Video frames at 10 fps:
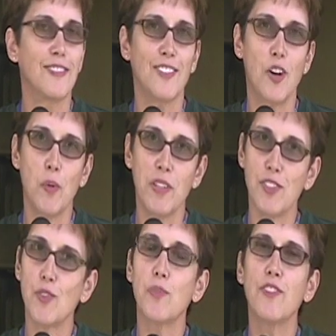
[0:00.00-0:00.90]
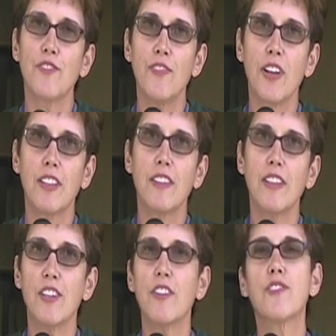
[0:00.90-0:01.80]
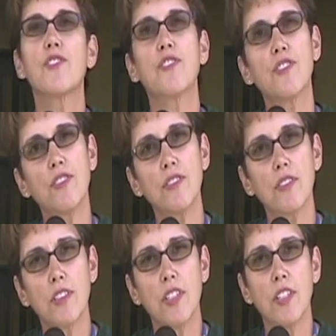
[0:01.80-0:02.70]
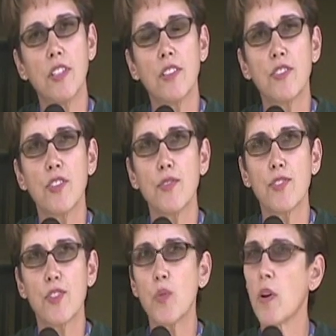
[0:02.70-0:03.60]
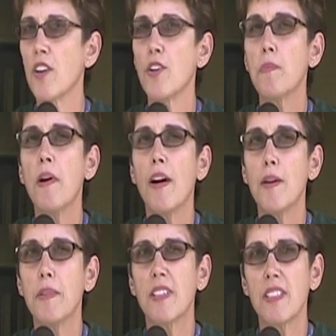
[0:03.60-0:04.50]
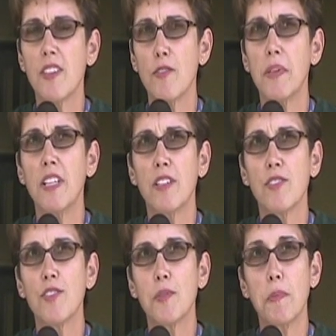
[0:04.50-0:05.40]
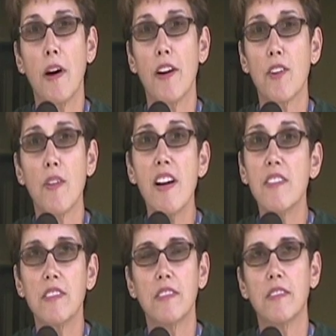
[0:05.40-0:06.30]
always, when you're finding the area of a circle, don't square your pie because everybody knows pie are round.